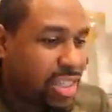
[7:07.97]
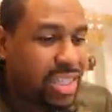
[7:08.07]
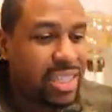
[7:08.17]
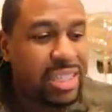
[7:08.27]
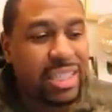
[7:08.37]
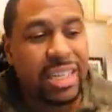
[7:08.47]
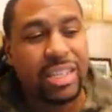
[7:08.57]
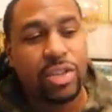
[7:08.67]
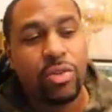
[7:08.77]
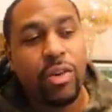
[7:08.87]

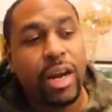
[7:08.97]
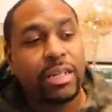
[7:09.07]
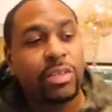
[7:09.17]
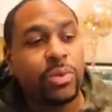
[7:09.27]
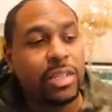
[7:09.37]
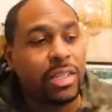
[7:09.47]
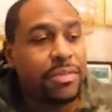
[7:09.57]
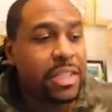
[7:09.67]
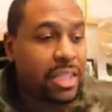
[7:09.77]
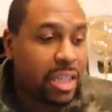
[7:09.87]
Jesus Christ,
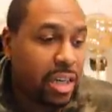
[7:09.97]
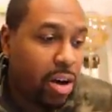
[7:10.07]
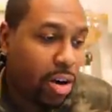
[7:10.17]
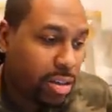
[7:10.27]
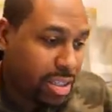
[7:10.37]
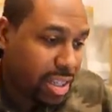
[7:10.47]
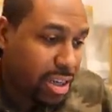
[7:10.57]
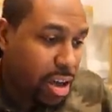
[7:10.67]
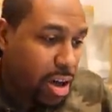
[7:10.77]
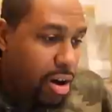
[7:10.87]
2017 RT